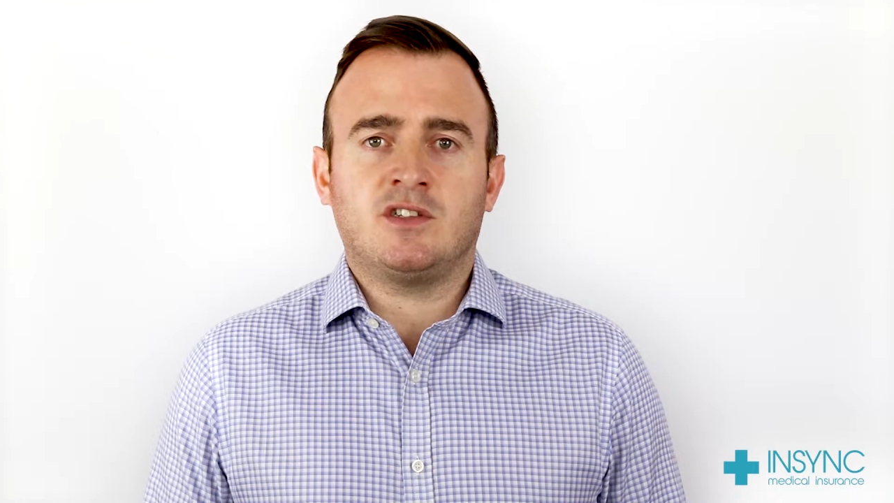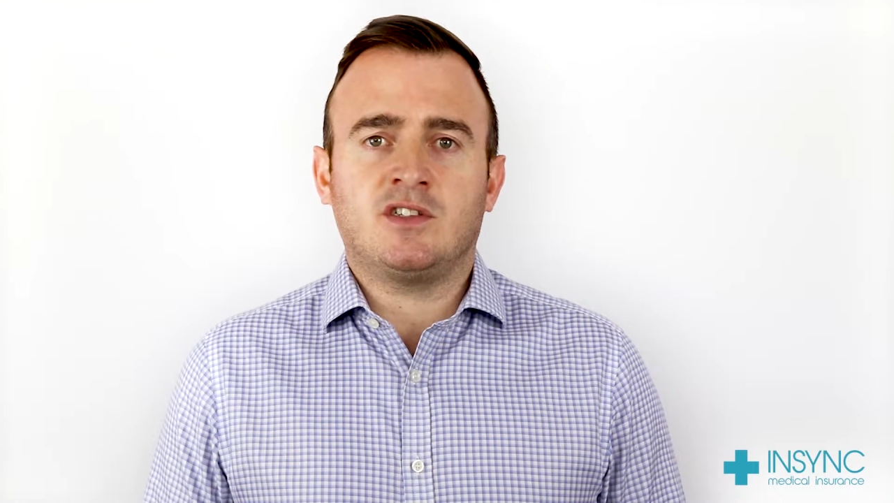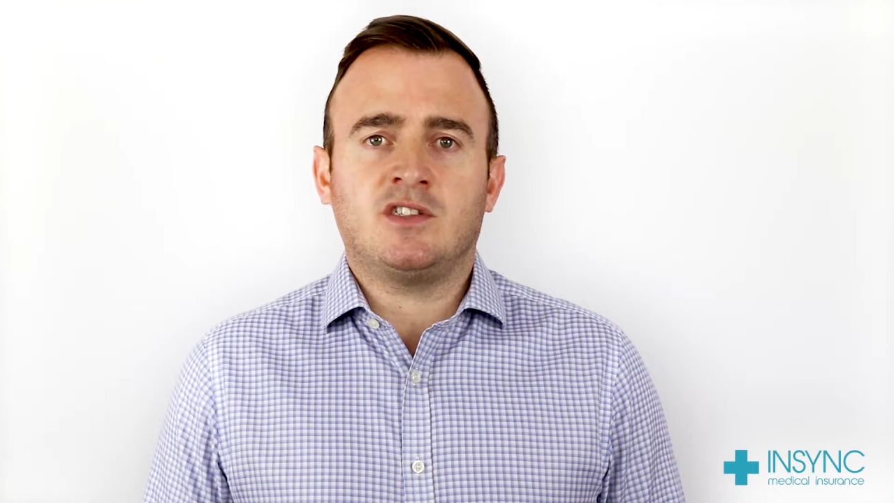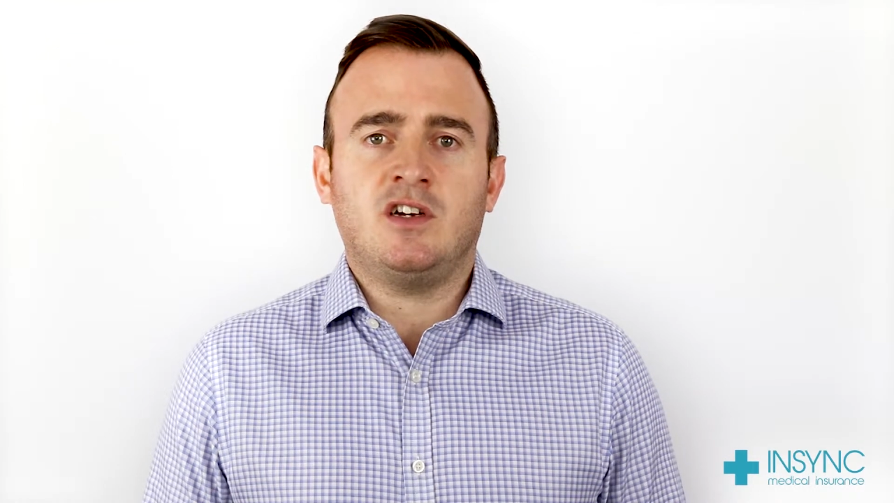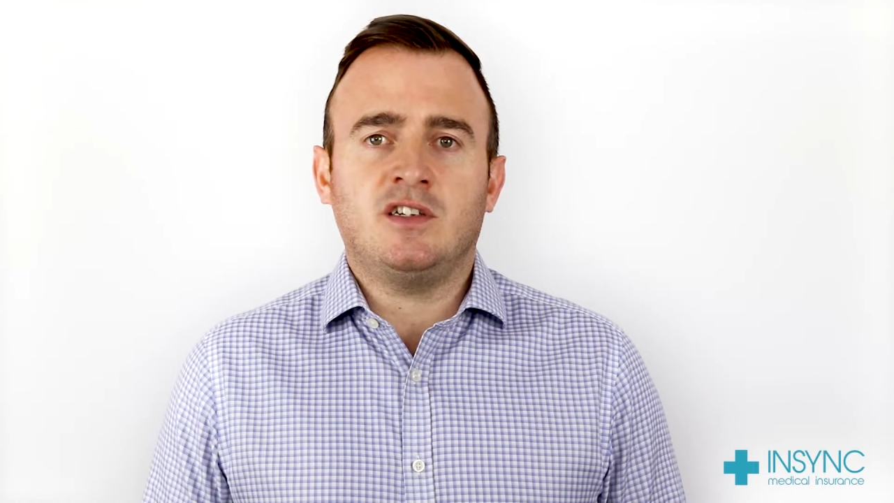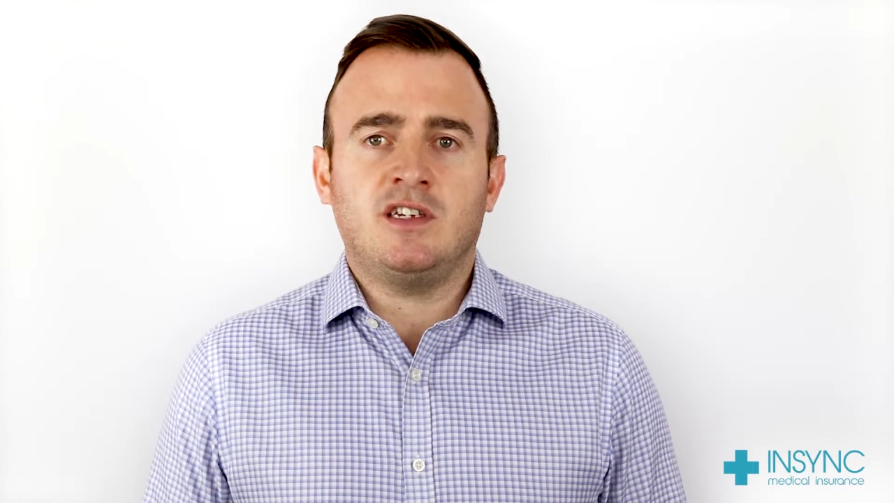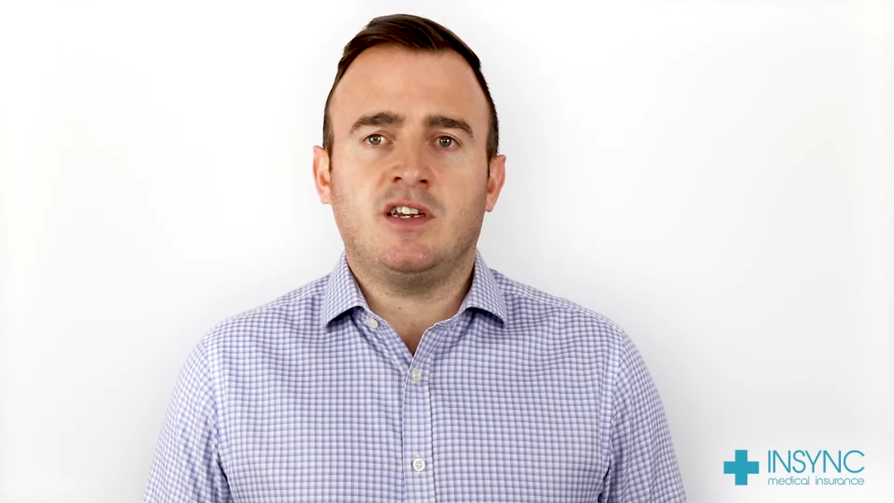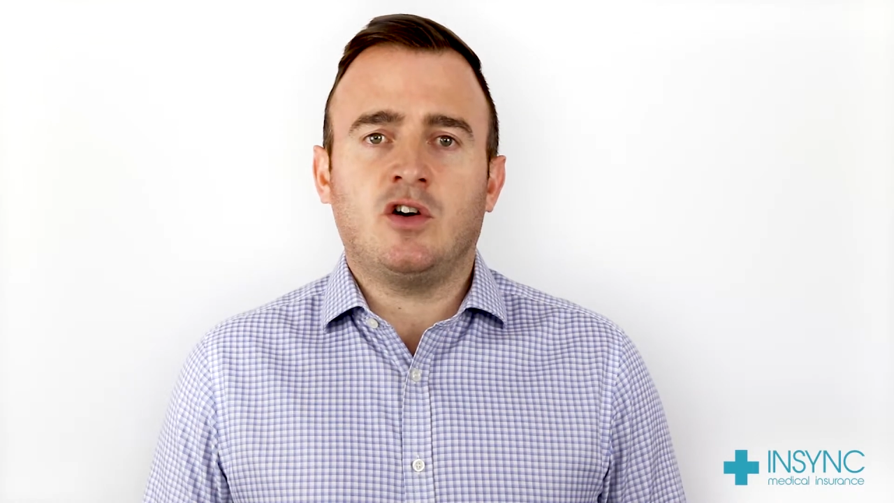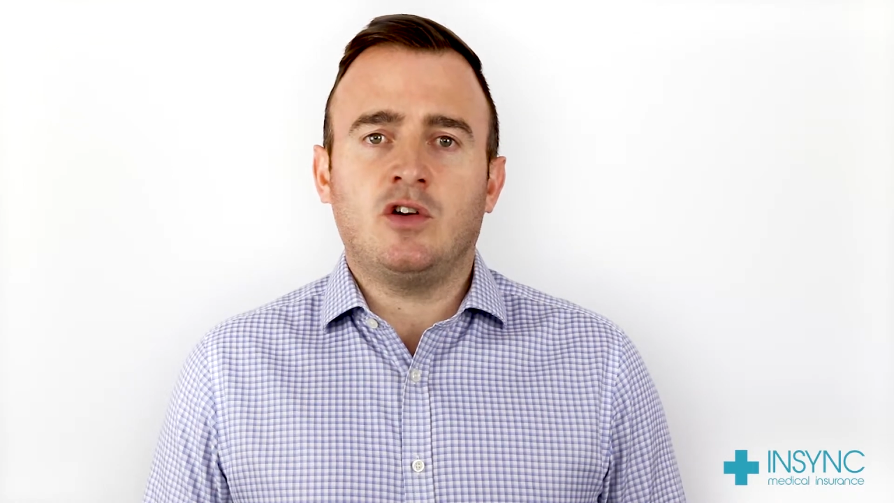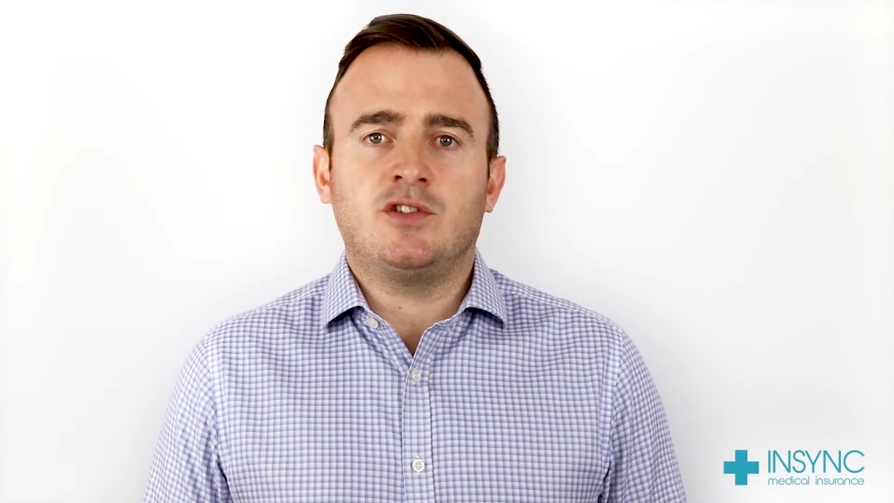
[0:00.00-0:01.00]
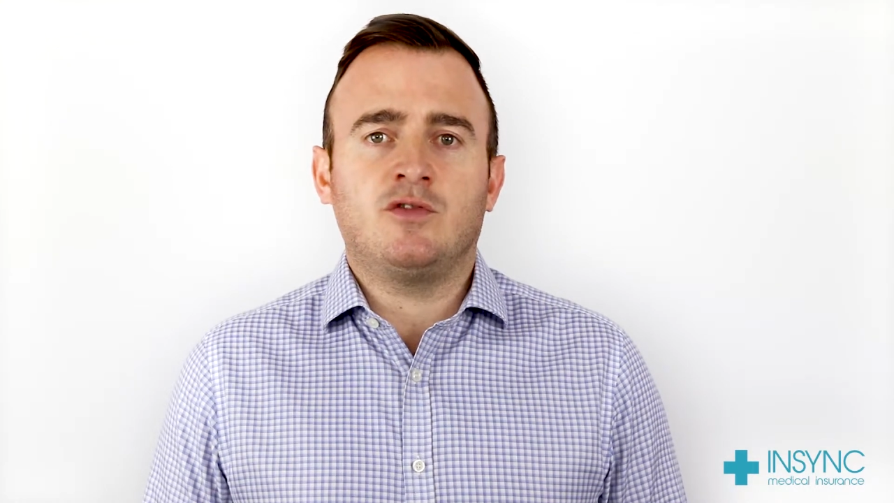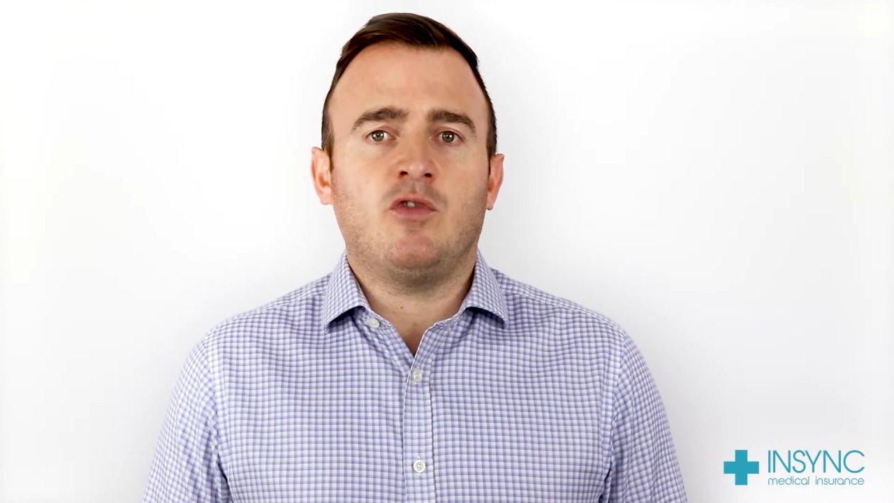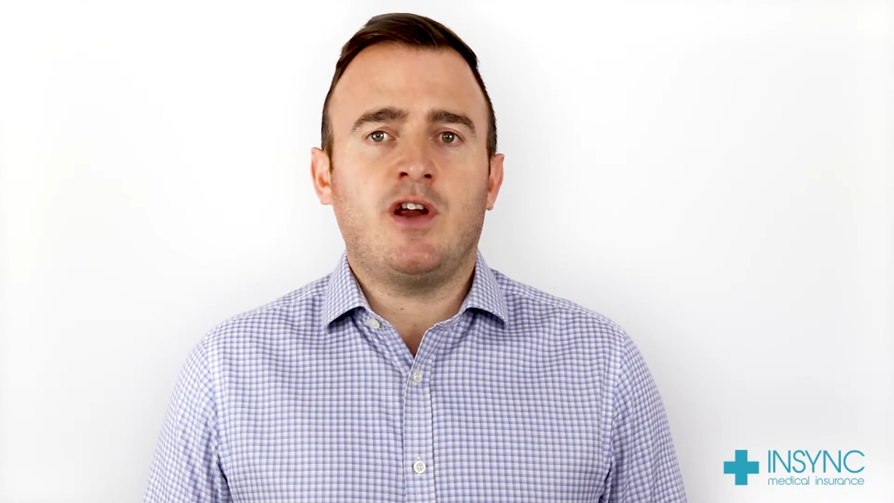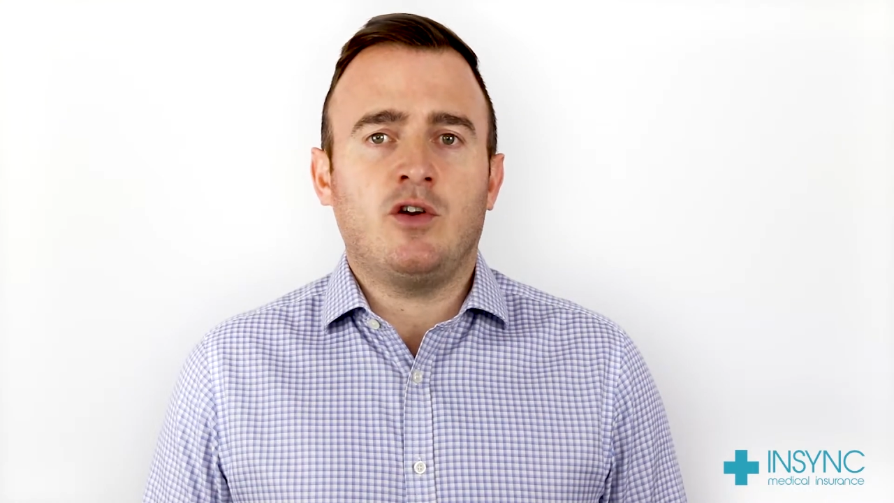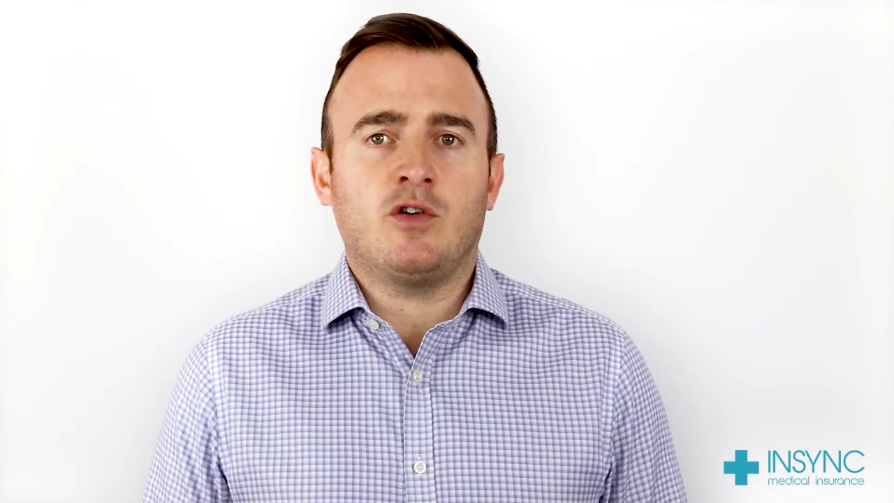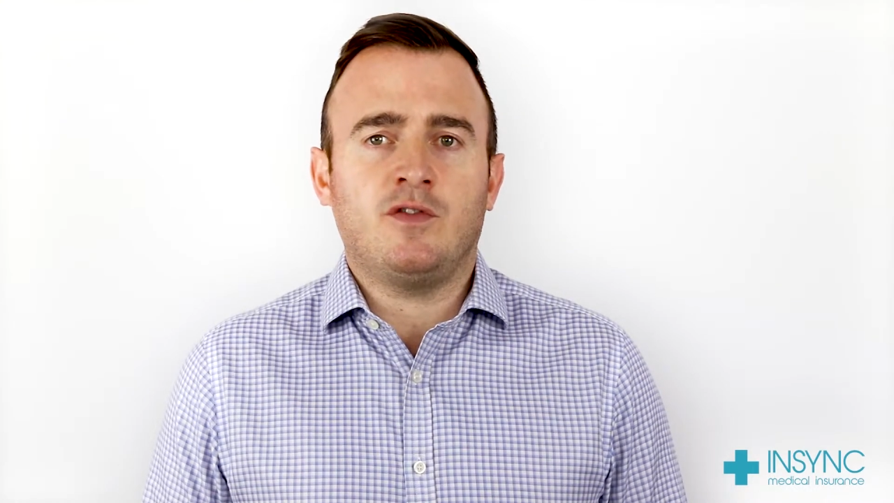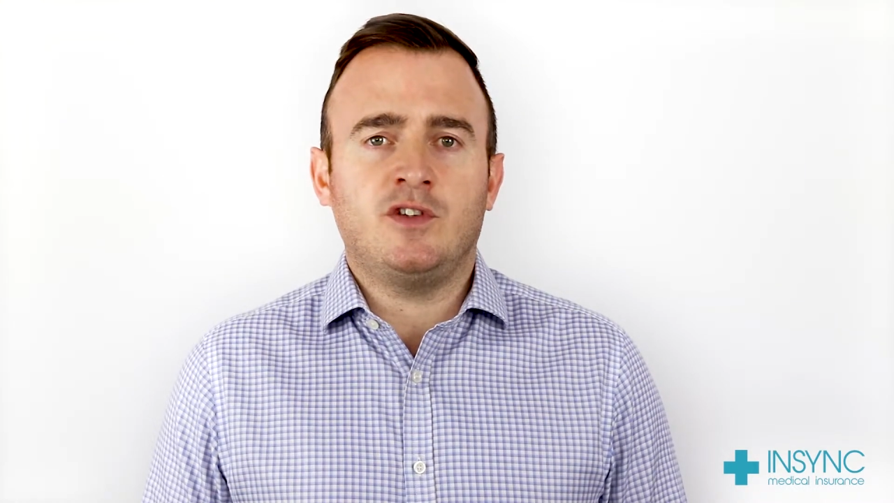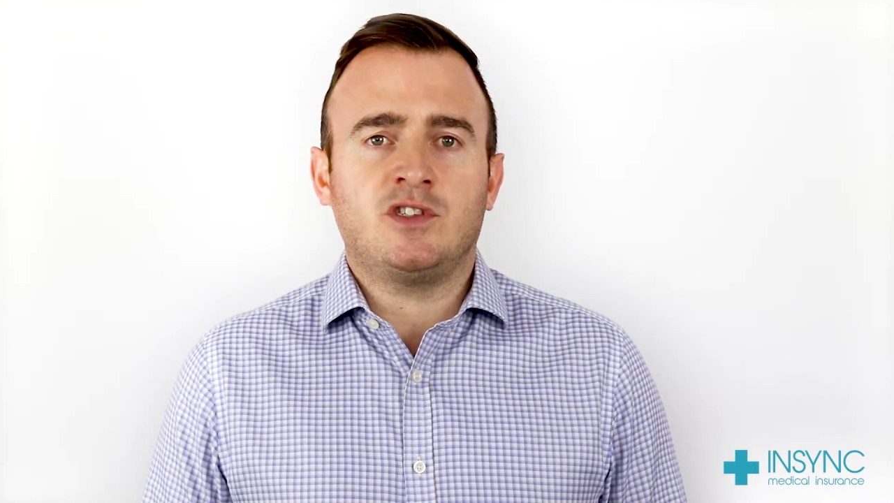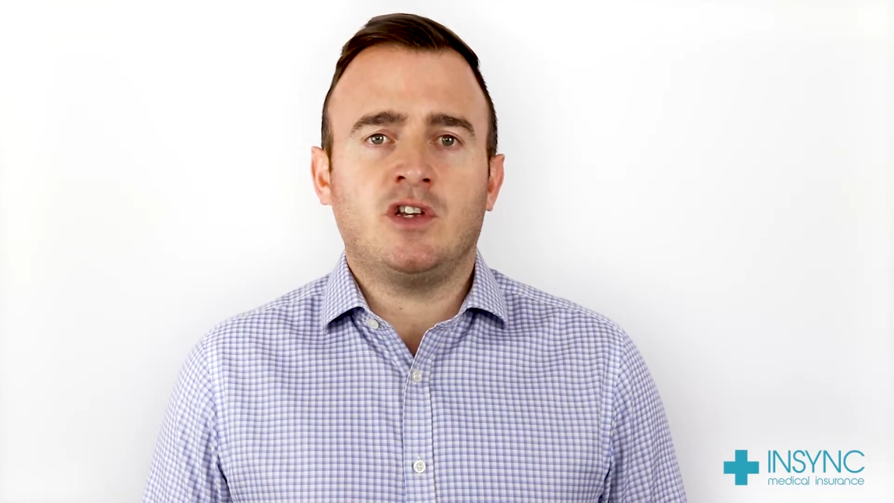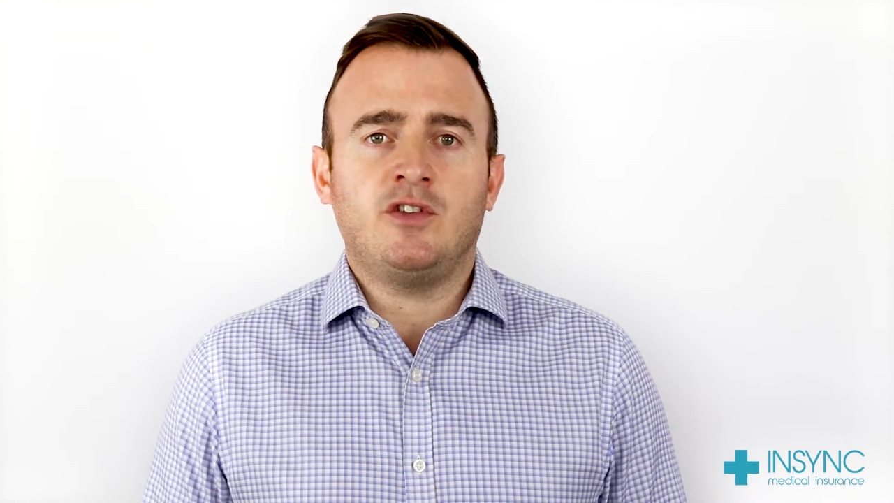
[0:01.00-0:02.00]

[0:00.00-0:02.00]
the Society and College of Radiographers